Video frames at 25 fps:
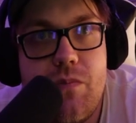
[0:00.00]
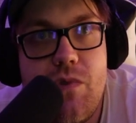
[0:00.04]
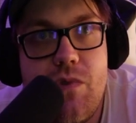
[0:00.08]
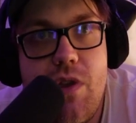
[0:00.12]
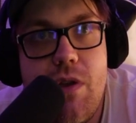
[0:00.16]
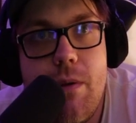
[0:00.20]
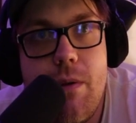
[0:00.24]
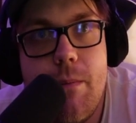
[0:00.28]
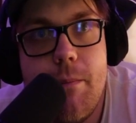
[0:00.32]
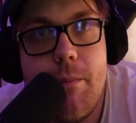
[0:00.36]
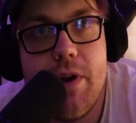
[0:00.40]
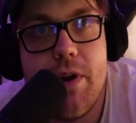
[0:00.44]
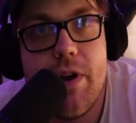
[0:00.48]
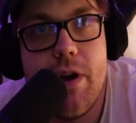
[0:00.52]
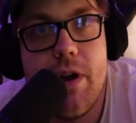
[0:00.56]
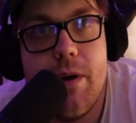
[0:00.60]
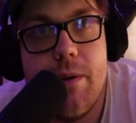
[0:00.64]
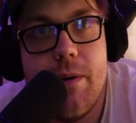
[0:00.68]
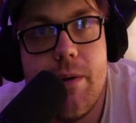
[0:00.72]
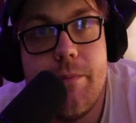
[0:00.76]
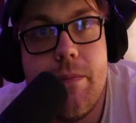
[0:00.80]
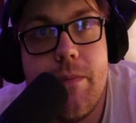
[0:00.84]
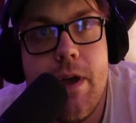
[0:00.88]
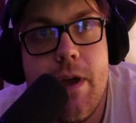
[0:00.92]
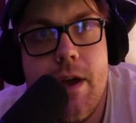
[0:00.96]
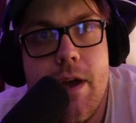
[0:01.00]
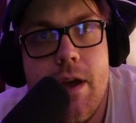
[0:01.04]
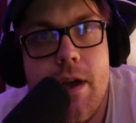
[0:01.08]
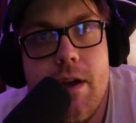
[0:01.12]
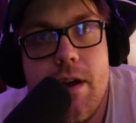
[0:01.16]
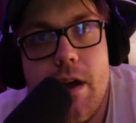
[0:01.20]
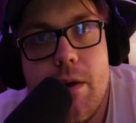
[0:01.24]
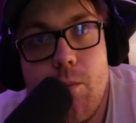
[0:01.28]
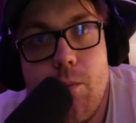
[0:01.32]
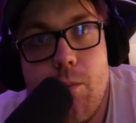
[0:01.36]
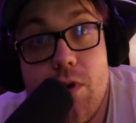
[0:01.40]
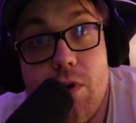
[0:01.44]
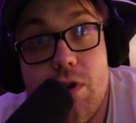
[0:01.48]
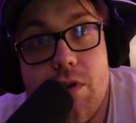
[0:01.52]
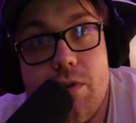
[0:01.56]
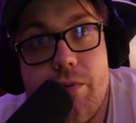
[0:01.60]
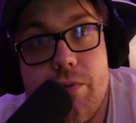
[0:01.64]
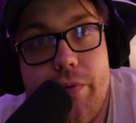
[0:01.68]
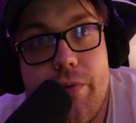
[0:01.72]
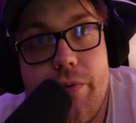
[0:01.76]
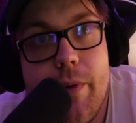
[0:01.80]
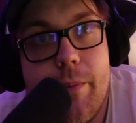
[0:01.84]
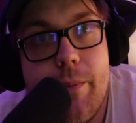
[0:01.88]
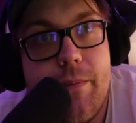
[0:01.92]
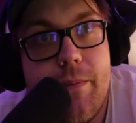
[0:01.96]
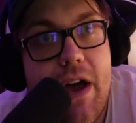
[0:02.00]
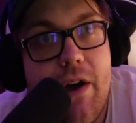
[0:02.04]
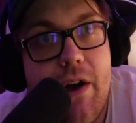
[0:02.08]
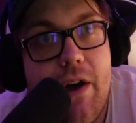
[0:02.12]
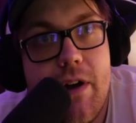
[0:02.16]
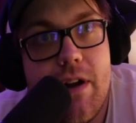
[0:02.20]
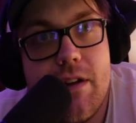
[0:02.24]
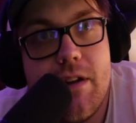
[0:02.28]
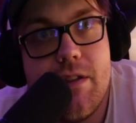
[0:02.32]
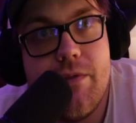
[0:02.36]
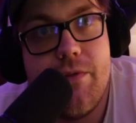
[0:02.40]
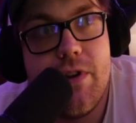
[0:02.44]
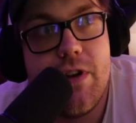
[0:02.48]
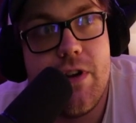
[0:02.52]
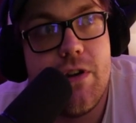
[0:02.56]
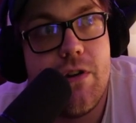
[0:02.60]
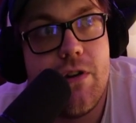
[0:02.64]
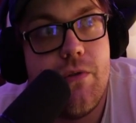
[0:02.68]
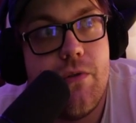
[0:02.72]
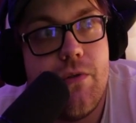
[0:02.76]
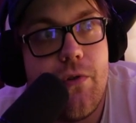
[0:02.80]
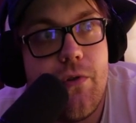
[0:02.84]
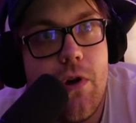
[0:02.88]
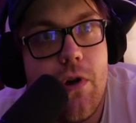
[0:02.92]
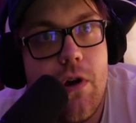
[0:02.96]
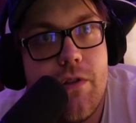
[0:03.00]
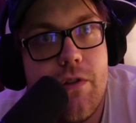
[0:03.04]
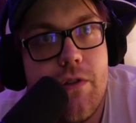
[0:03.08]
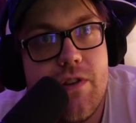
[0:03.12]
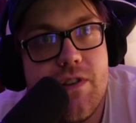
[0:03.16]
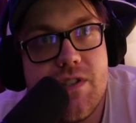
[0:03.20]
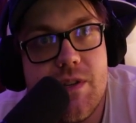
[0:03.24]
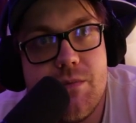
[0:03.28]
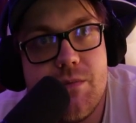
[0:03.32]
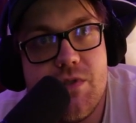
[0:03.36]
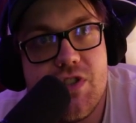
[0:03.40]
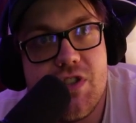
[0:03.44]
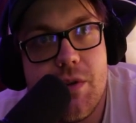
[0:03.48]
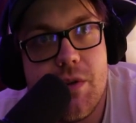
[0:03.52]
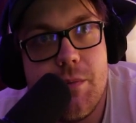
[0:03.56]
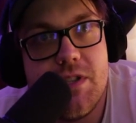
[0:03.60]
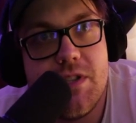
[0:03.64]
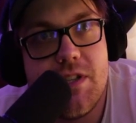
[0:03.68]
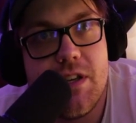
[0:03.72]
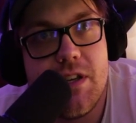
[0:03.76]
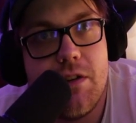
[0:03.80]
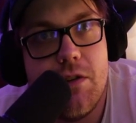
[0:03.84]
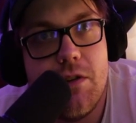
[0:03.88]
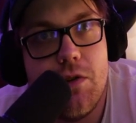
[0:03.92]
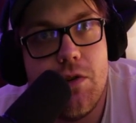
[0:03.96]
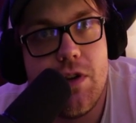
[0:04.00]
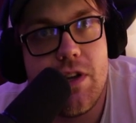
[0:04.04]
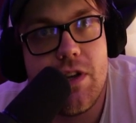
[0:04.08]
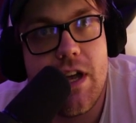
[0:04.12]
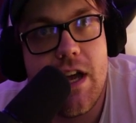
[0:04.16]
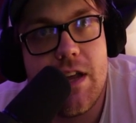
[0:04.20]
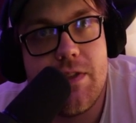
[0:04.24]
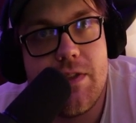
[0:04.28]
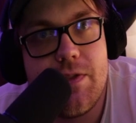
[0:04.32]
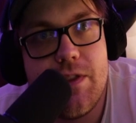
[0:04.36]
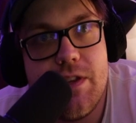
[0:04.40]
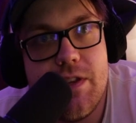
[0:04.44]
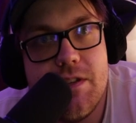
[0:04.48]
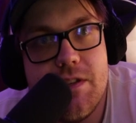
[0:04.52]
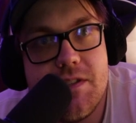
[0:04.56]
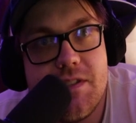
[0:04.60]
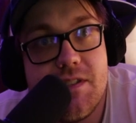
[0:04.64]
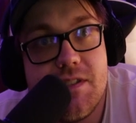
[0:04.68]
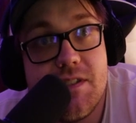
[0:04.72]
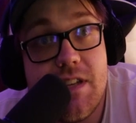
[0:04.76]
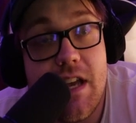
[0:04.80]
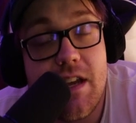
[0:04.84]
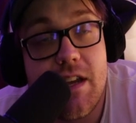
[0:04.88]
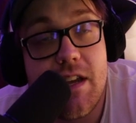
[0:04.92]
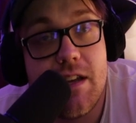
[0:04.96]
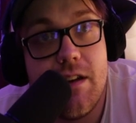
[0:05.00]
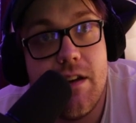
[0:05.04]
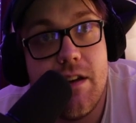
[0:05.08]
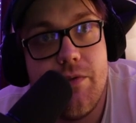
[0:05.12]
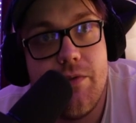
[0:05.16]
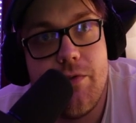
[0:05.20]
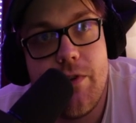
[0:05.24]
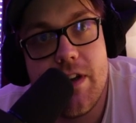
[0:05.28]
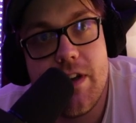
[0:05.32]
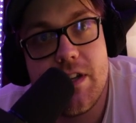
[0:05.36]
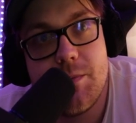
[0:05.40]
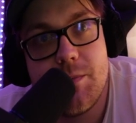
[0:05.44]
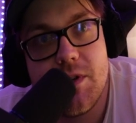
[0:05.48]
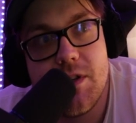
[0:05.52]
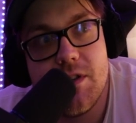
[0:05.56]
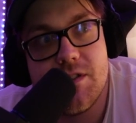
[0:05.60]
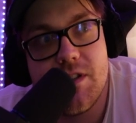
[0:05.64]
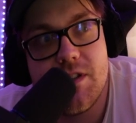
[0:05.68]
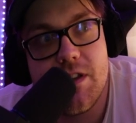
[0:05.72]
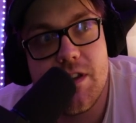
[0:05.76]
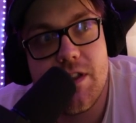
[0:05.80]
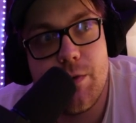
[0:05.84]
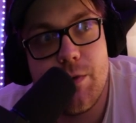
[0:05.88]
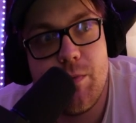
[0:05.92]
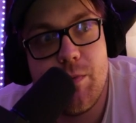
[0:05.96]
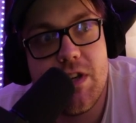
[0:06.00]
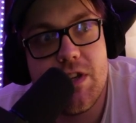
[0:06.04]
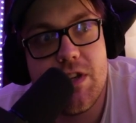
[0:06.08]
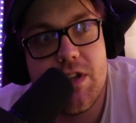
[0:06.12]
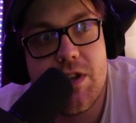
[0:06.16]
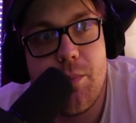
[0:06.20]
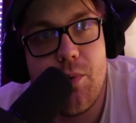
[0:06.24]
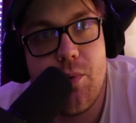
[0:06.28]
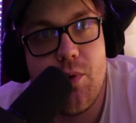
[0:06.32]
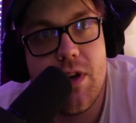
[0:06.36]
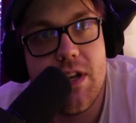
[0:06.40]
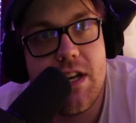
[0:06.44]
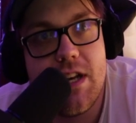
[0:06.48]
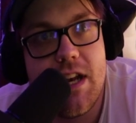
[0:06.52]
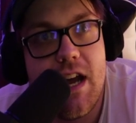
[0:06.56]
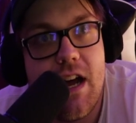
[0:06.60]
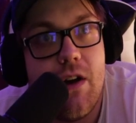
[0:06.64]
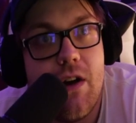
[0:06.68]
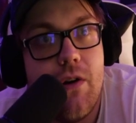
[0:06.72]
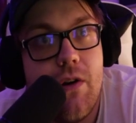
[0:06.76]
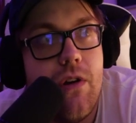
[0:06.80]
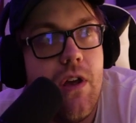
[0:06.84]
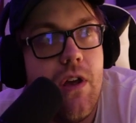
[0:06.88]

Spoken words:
But we're from now on in the video for all these, I'm just going to be taking a look at the second effect because I think we get the point now.